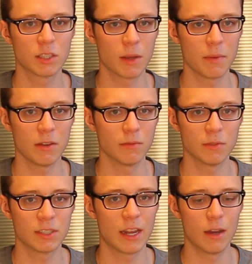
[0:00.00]
I mean,
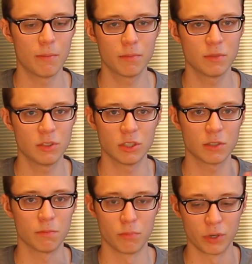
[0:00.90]
set up
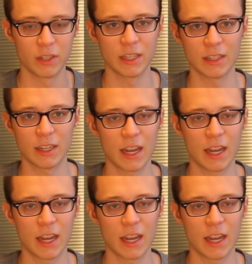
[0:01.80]
just brilliantly.